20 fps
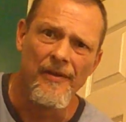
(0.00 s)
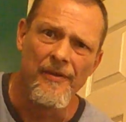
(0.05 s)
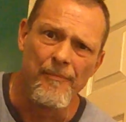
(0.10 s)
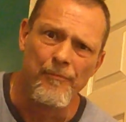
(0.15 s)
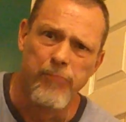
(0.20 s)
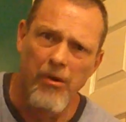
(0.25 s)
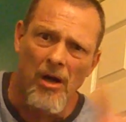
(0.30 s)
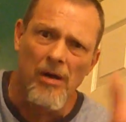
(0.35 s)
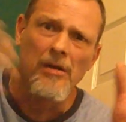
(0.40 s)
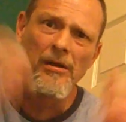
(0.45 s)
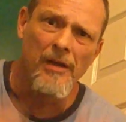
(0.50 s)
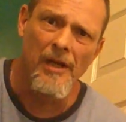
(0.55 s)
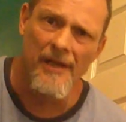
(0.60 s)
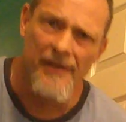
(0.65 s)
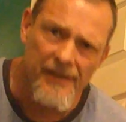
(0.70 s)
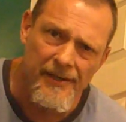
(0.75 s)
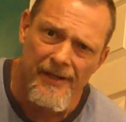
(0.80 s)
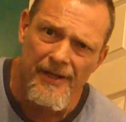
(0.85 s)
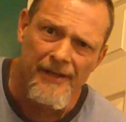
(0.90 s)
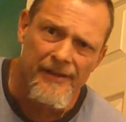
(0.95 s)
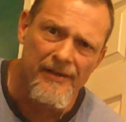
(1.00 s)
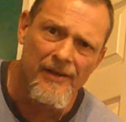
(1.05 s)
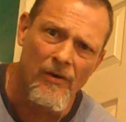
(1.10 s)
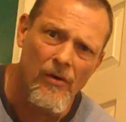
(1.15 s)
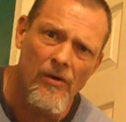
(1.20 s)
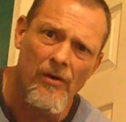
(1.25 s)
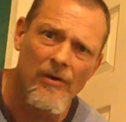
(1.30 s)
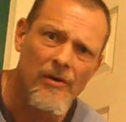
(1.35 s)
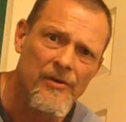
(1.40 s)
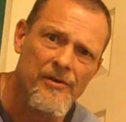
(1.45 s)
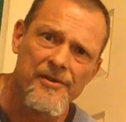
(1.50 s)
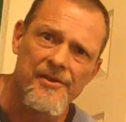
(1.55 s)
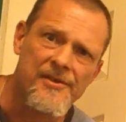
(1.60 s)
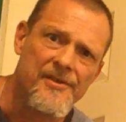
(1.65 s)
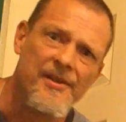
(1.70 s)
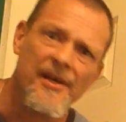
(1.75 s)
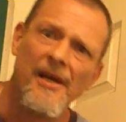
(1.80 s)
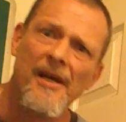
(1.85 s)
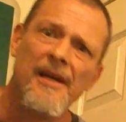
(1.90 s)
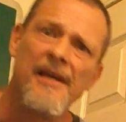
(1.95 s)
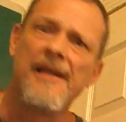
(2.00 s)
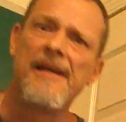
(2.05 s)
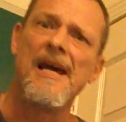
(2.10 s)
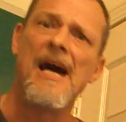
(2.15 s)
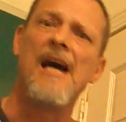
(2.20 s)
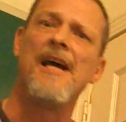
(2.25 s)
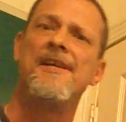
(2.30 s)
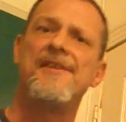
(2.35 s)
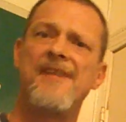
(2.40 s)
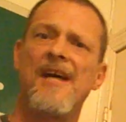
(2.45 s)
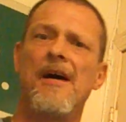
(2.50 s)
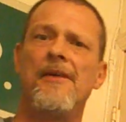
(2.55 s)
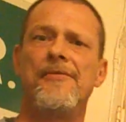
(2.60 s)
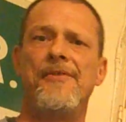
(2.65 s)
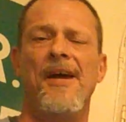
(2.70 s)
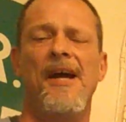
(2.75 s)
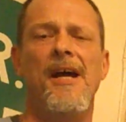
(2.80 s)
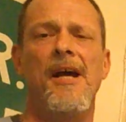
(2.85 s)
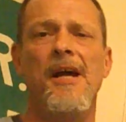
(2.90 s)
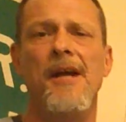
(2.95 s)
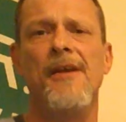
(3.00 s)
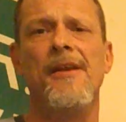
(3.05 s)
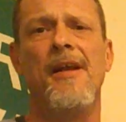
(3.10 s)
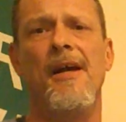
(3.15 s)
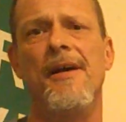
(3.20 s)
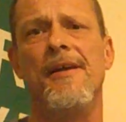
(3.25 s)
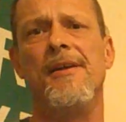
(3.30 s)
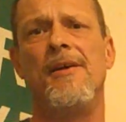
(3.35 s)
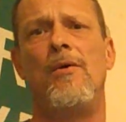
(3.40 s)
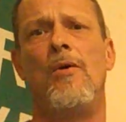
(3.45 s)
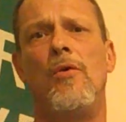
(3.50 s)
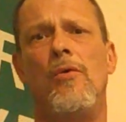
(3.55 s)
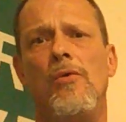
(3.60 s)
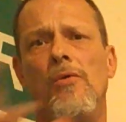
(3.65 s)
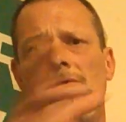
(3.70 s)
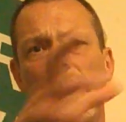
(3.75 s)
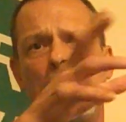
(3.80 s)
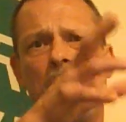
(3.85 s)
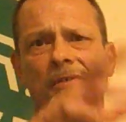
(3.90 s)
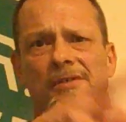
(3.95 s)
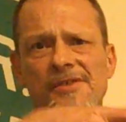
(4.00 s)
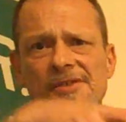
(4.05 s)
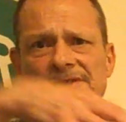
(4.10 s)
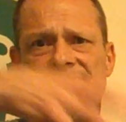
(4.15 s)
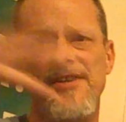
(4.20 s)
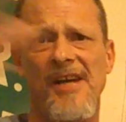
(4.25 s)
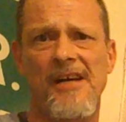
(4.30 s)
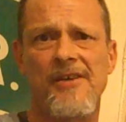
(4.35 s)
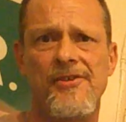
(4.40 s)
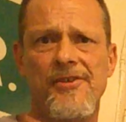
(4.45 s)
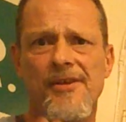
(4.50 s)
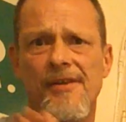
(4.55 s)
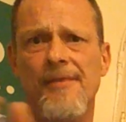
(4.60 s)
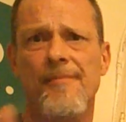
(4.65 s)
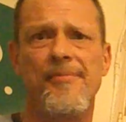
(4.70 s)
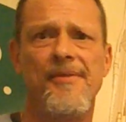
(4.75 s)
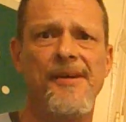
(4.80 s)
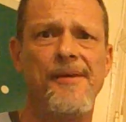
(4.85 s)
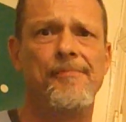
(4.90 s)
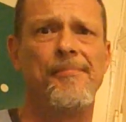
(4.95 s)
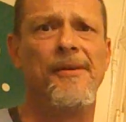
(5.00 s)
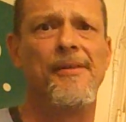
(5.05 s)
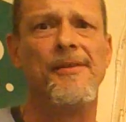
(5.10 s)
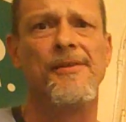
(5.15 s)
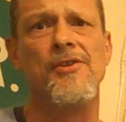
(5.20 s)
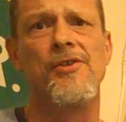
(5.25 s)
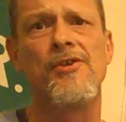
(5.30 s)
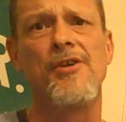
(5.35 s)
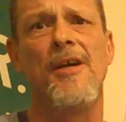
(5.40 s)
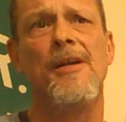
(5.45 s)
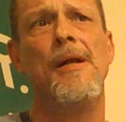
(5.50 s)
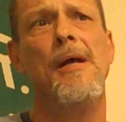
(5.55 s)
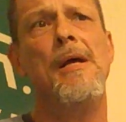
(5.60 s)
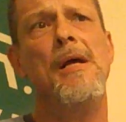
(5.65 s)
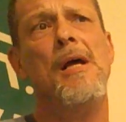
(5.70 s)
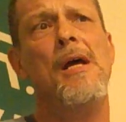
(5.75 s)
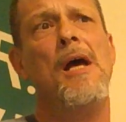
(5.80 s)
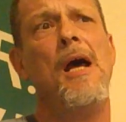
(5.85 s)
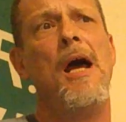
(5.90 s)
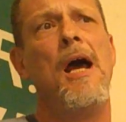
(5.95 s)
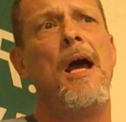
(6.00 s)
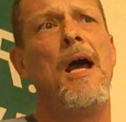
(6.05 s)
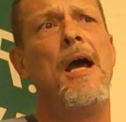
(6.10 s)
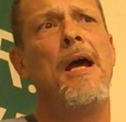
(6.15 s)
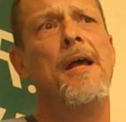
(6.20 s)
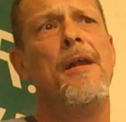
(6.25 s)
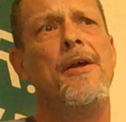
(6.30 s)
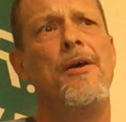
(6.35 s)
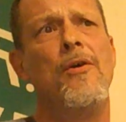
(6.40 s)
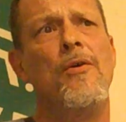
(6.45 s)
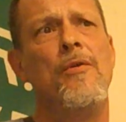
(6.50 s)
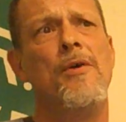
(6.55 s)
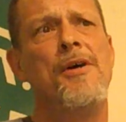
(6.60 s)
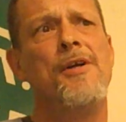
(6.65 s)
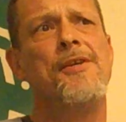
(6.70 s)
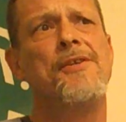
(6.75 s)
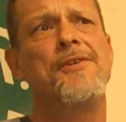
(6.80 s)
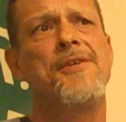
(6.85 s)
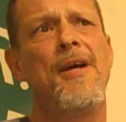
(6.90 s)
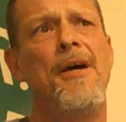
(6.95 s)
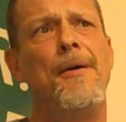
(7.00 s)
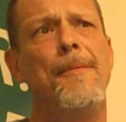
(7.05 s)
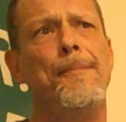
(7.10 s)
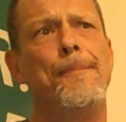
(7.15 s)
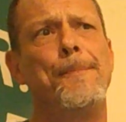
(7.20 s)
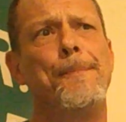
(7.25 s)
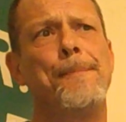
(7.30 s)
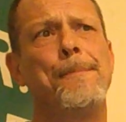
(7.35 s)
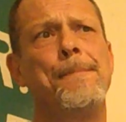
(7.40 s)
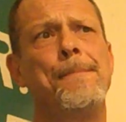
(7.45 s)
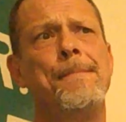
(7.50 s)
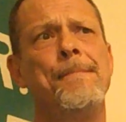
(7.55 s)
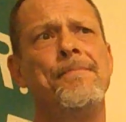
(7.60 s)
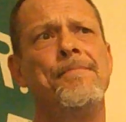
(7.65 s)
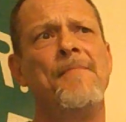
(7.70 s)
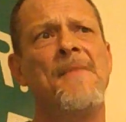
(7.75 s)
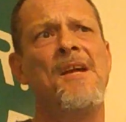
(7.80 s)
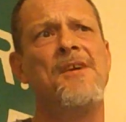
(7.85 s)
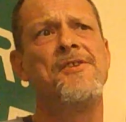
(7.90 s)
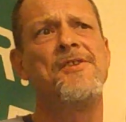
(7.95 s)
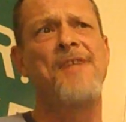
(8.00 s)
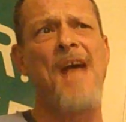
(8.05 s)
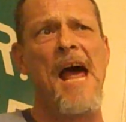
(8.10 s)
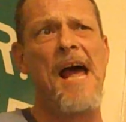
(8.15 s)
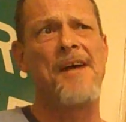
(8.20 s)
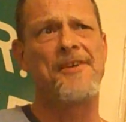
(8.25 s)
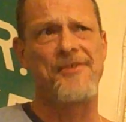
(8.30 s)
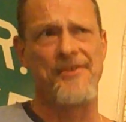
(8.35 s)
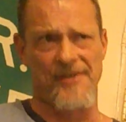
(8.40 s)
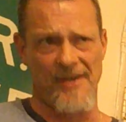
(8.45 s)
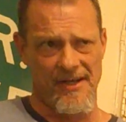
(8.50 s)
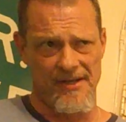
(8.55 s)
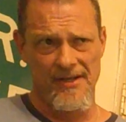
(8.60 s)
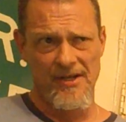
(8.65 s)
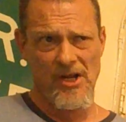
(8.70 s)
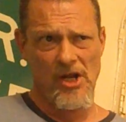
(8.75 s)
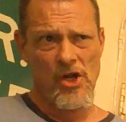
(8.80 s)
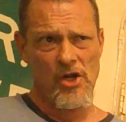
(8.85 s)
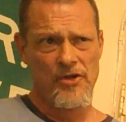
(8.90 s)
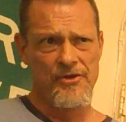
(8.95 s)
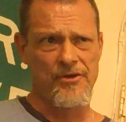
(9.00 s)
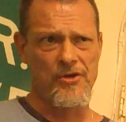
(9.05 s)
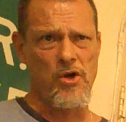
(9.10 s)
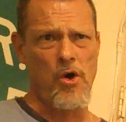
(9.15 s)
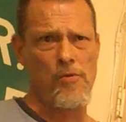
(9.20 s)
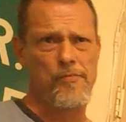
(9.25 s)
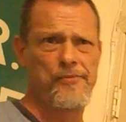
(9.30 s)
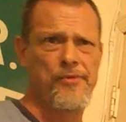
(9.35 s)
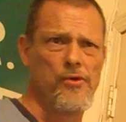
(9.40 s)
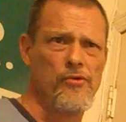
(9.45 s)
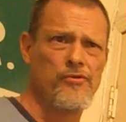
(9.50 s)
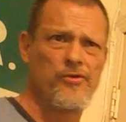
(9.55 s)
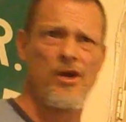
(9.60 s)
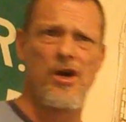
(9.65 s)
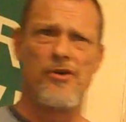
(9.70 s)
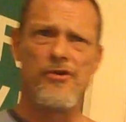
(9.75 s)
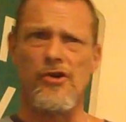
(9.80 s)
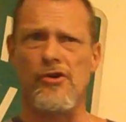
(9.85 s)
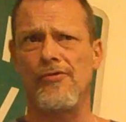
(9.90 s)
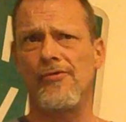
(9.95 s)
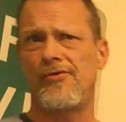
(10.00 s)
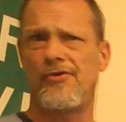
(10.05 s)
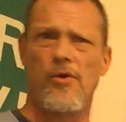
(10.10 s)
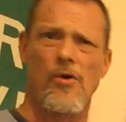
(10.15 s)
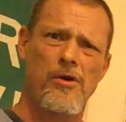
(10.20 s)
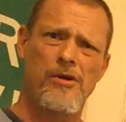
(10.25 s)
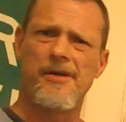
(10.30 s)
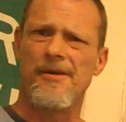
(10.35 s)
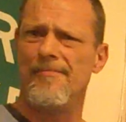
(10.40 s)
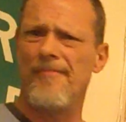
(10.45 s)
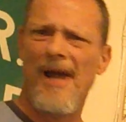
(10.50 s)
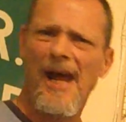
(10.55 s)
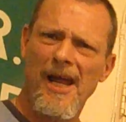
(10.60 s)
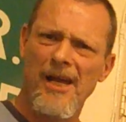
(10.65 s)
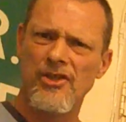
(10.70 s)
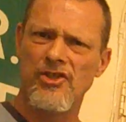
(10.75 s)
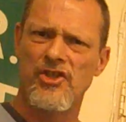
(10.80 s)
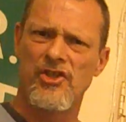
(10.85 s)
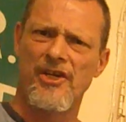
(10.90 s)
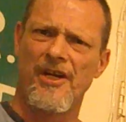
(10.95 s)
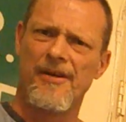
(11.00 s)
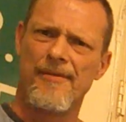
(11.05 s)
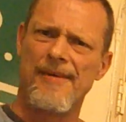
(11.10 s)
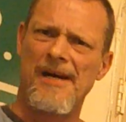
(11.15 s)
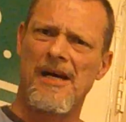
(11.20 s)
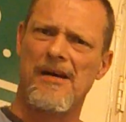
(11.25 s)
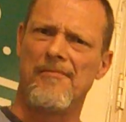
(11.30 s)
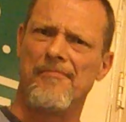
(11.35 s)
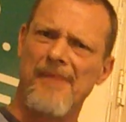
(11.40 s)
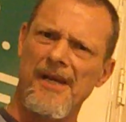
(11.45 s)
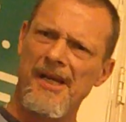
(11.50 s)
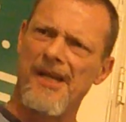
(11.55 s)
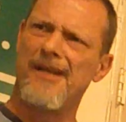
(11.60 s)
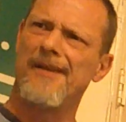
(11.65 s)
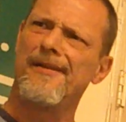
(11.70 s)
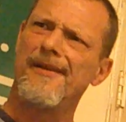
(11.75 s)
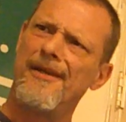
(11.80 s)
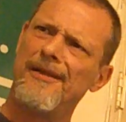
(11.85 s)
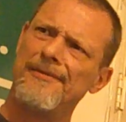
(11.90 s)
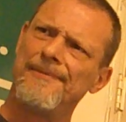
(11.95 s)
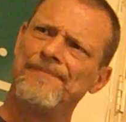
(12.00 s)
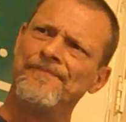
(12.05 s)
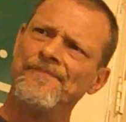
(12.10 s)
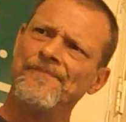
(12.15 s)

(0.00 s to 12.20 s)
Brooklyn and all those guys out there, that whole section of people and shit. And it was SASTER. So COPE2's on there talking mad shit about me, you know.